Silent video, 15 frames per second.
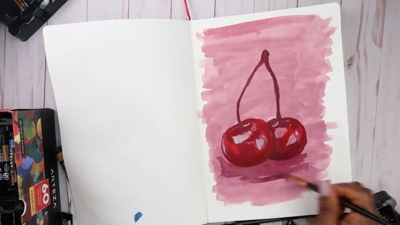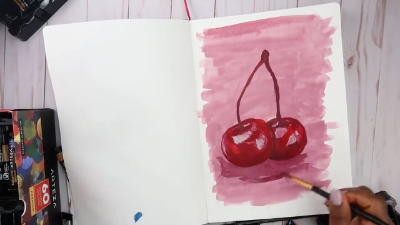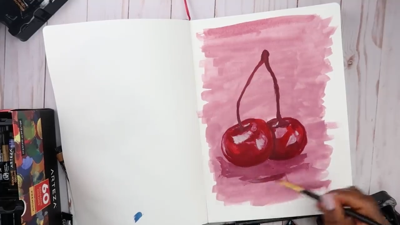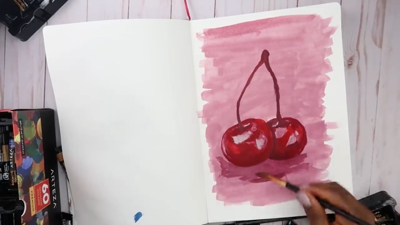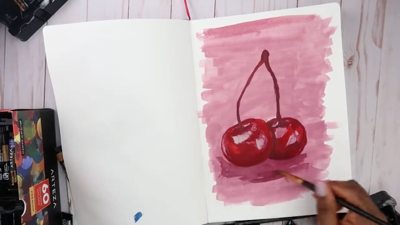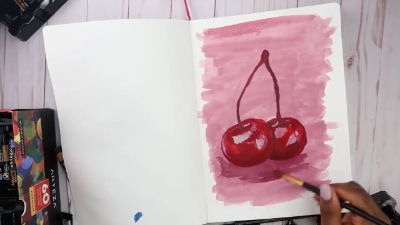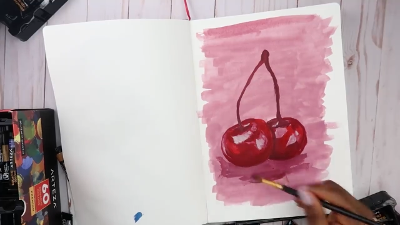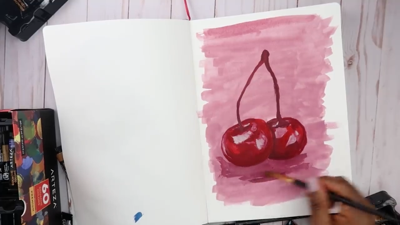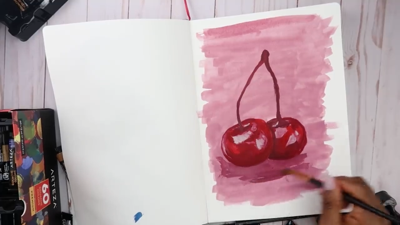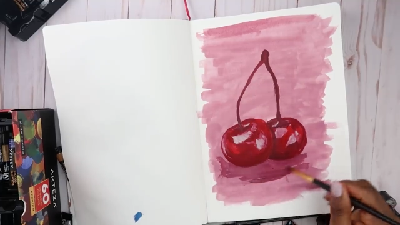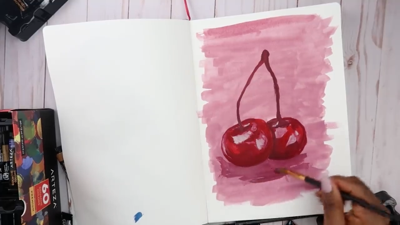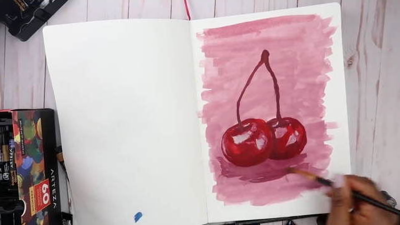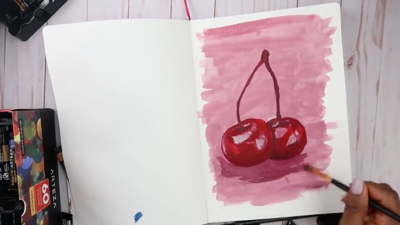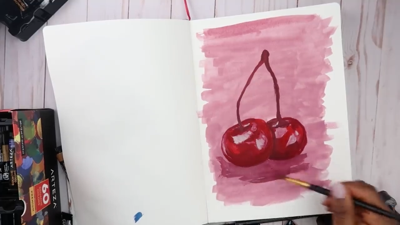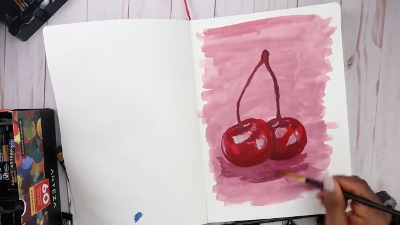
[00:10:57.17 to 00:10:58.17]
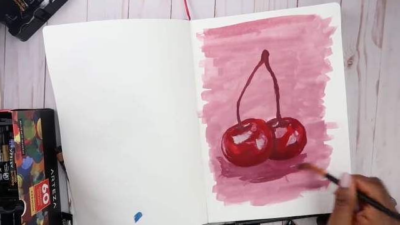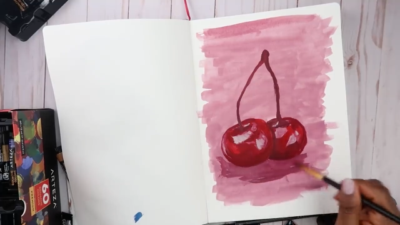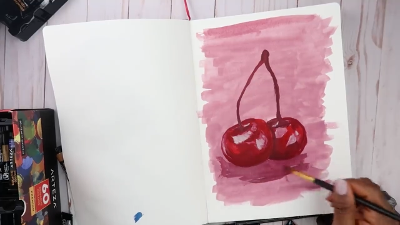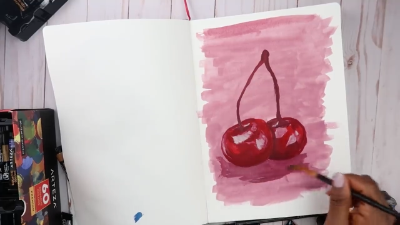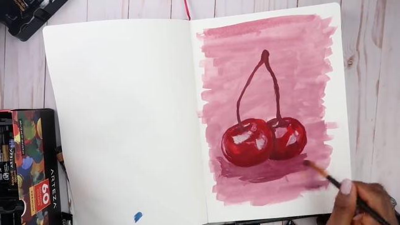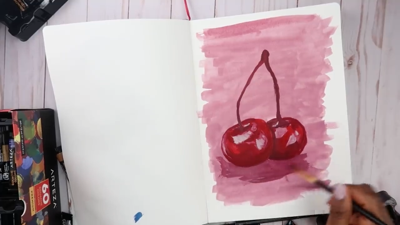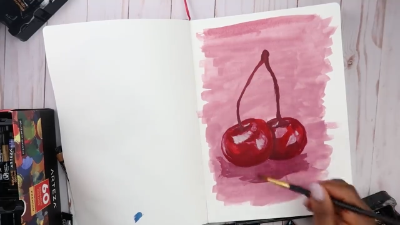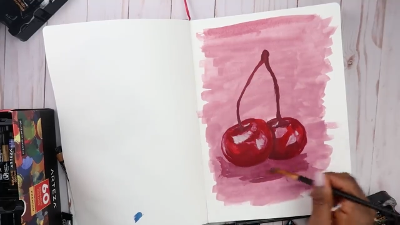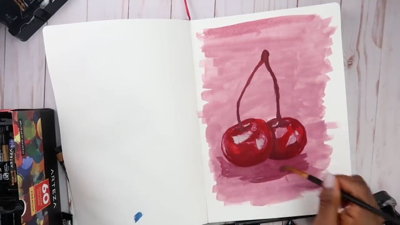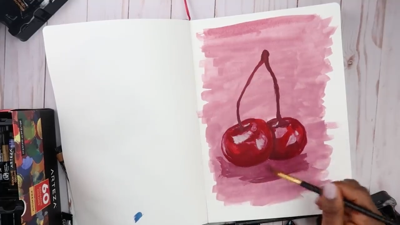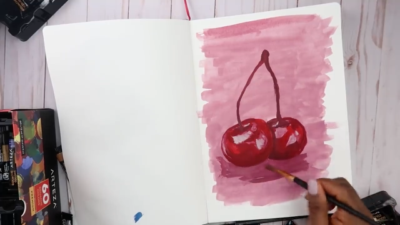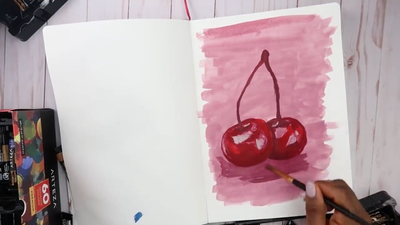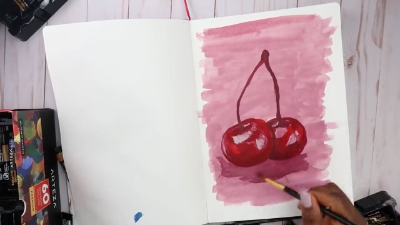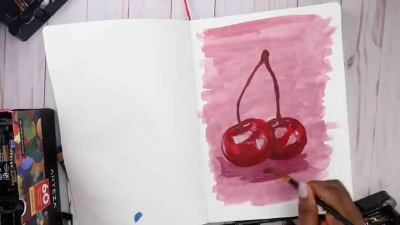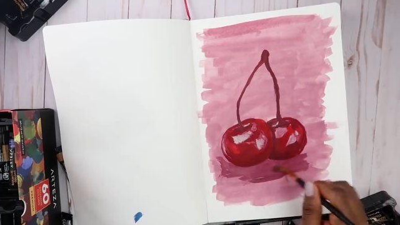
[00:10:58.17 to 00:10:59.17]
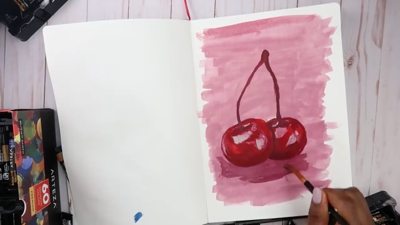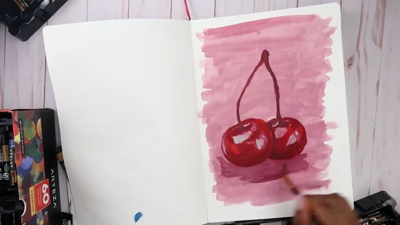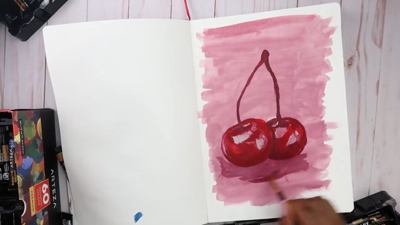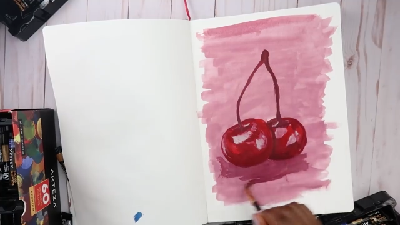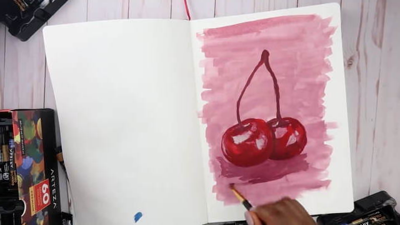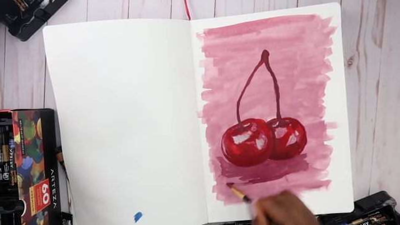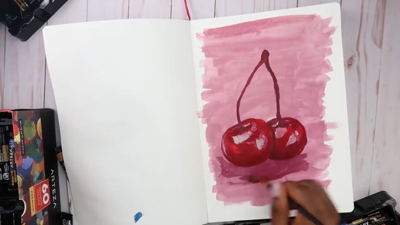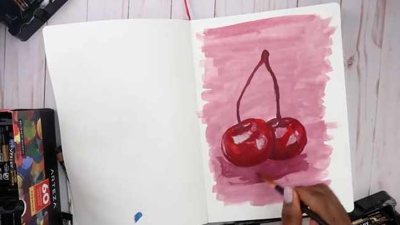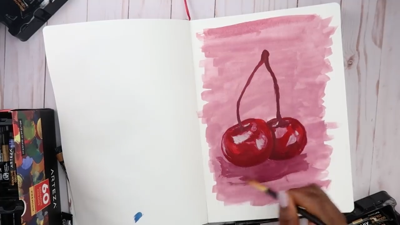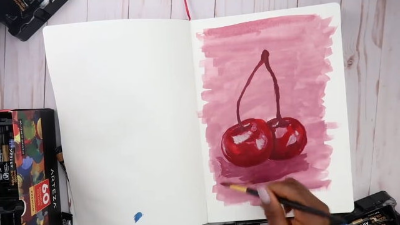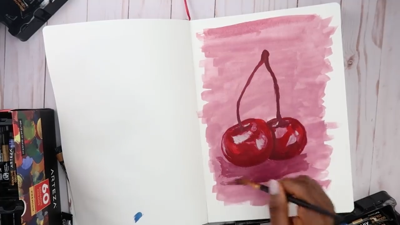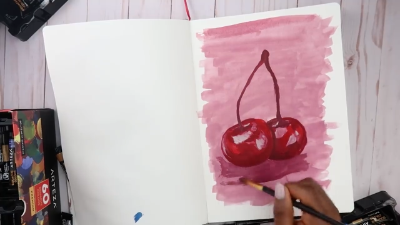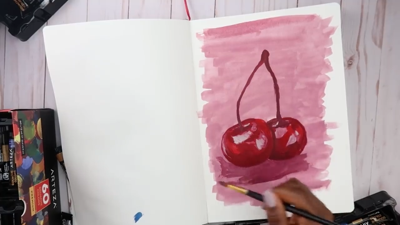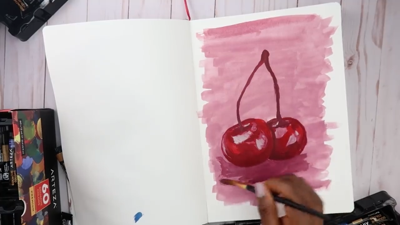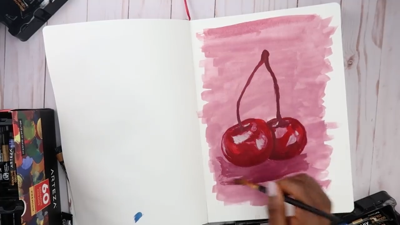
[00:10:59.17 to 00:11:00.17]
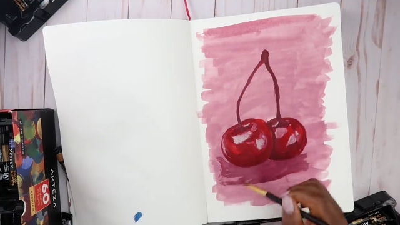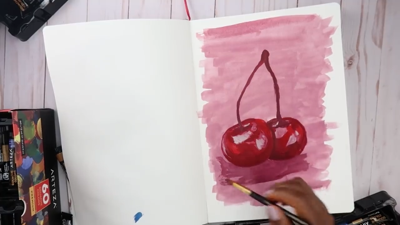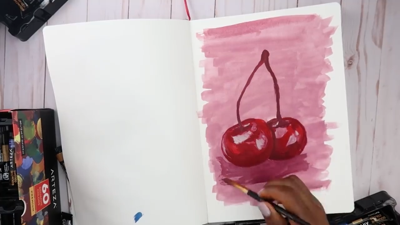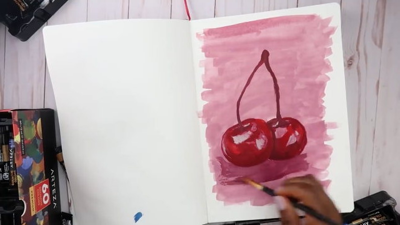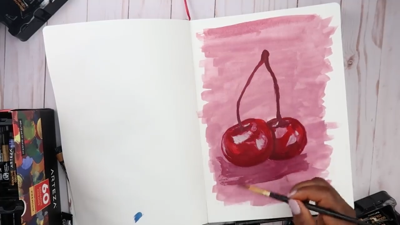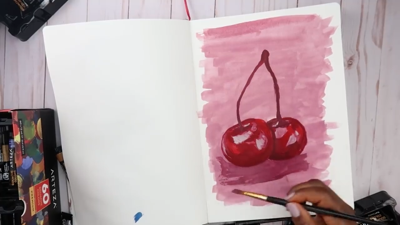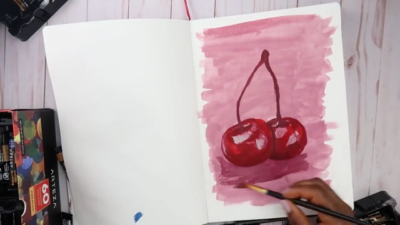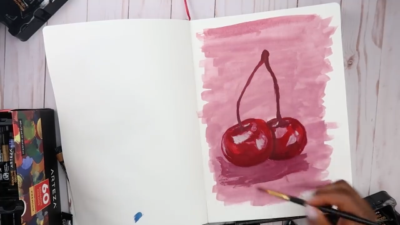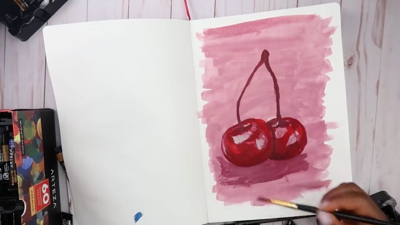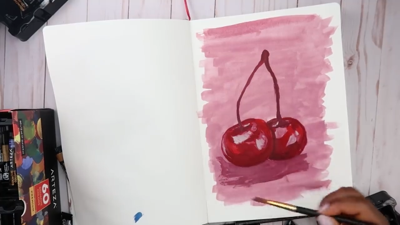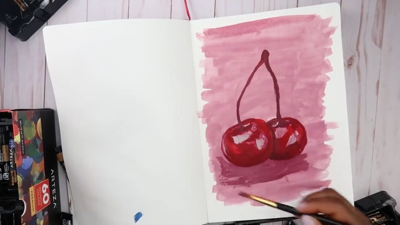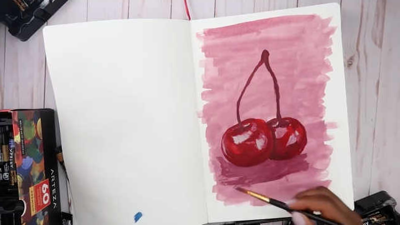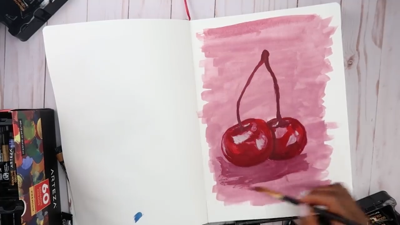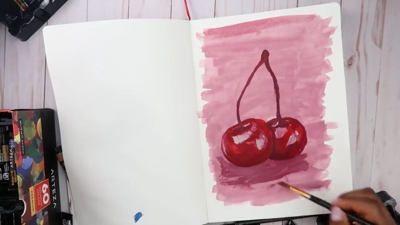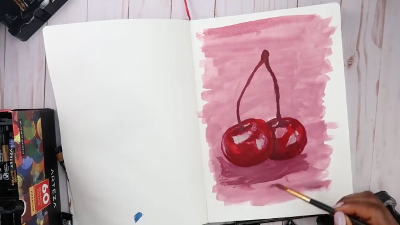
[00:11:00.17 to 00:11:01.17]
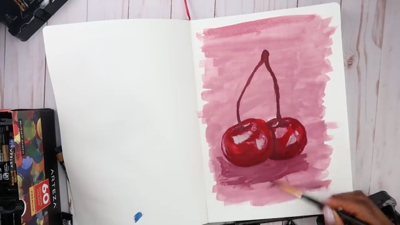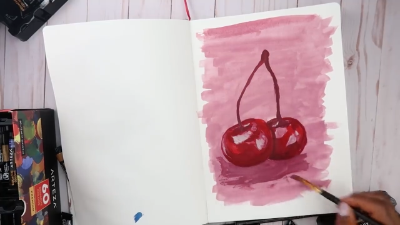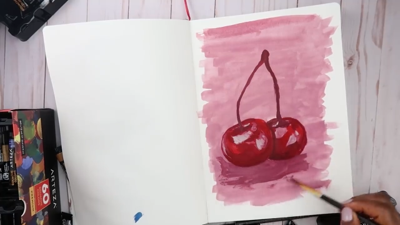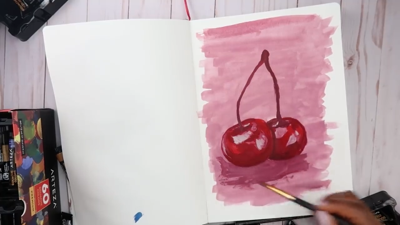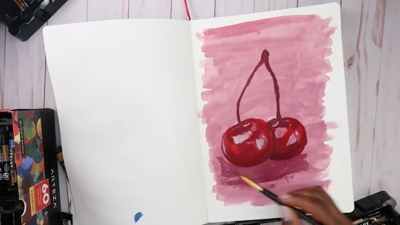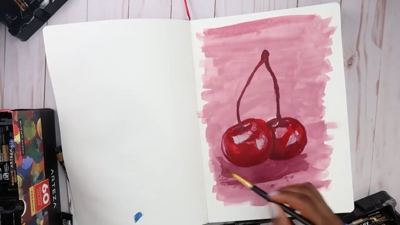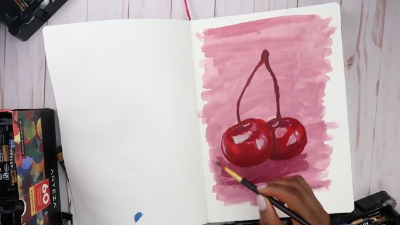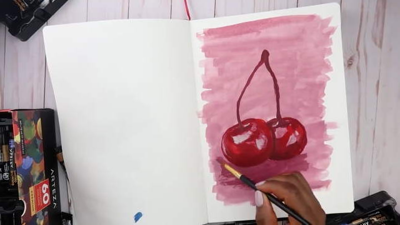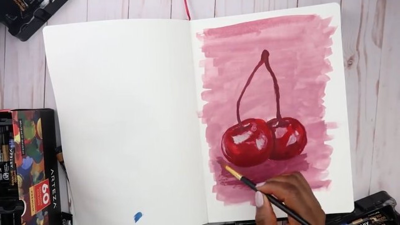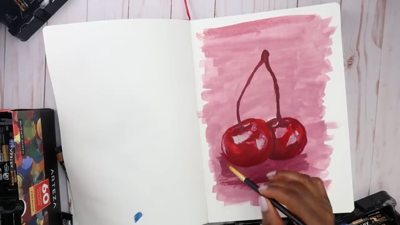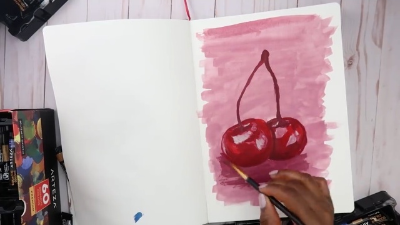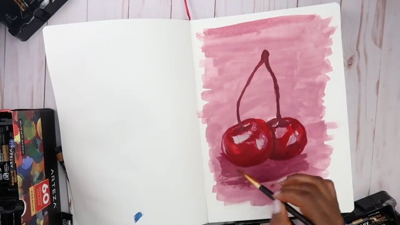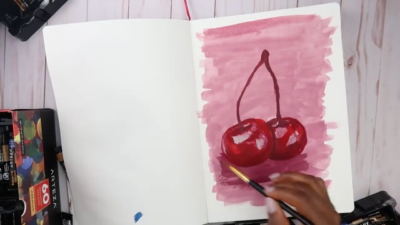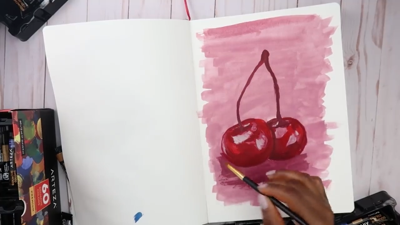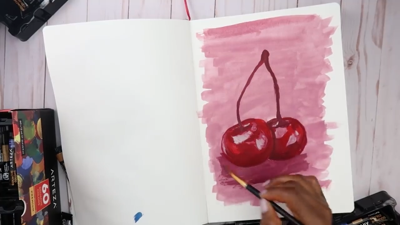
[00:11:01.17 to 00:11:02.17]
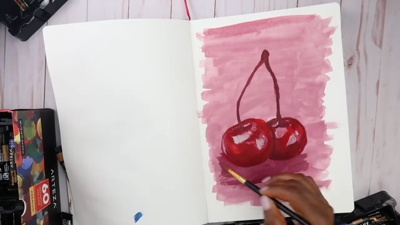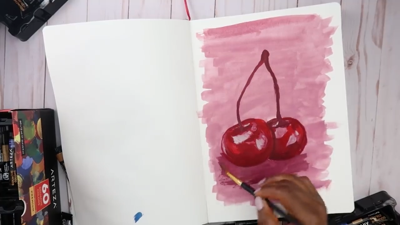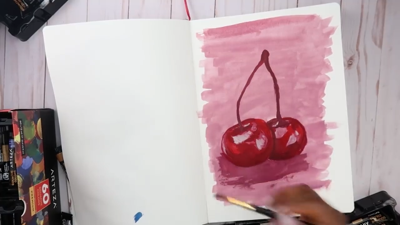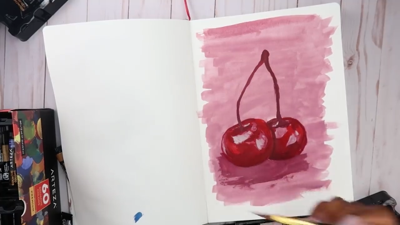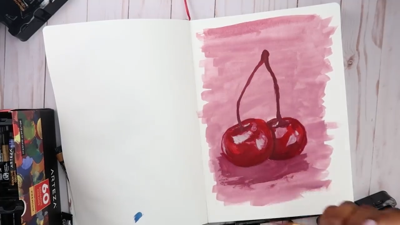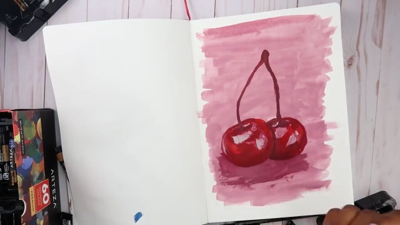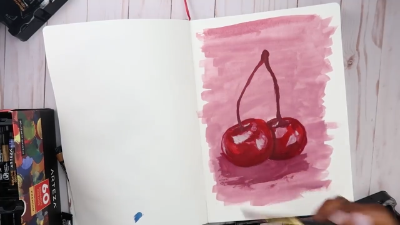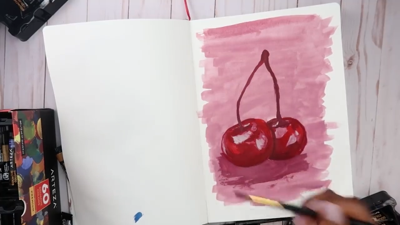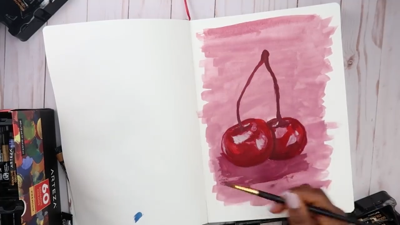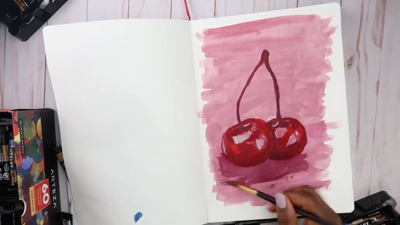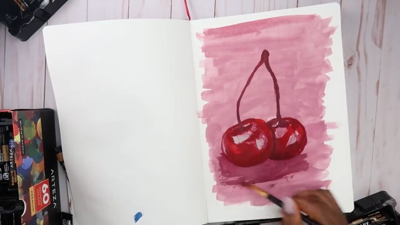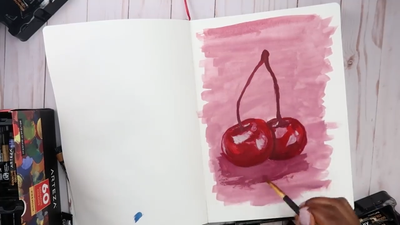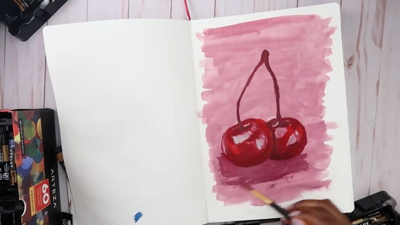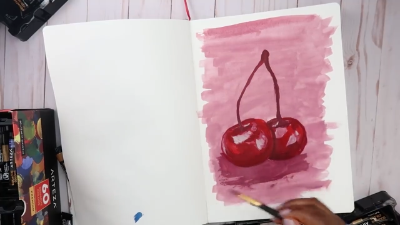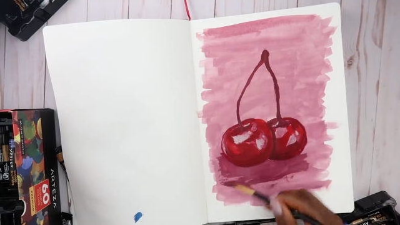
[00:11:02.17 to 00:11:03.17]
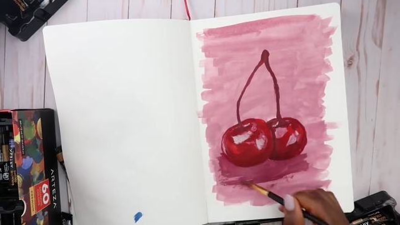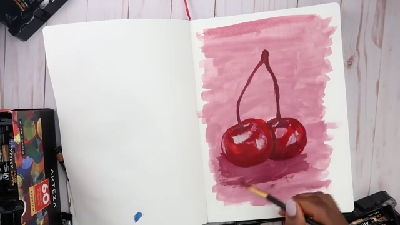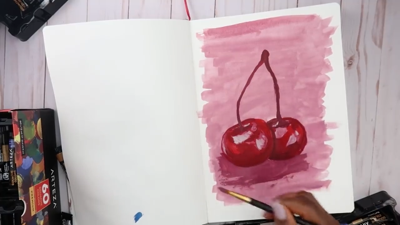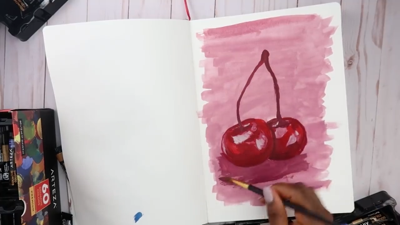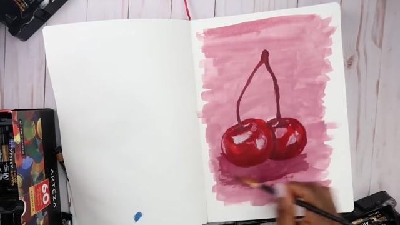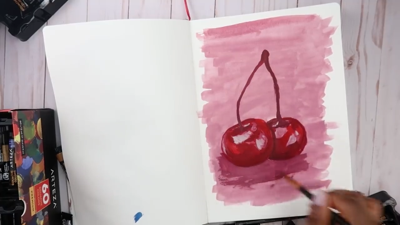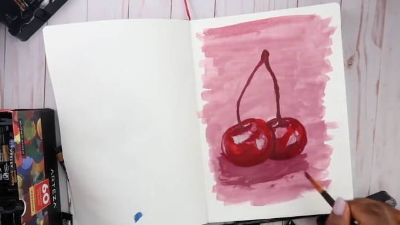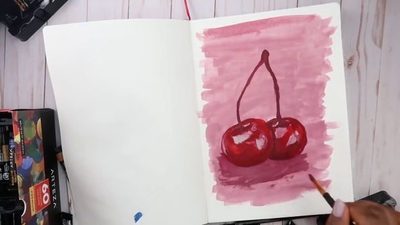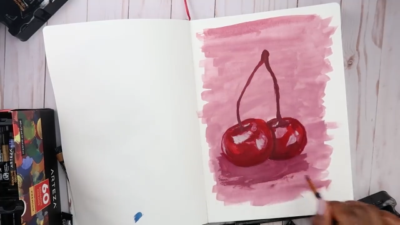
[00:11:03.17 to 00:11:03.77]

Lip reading: (no speaker visible)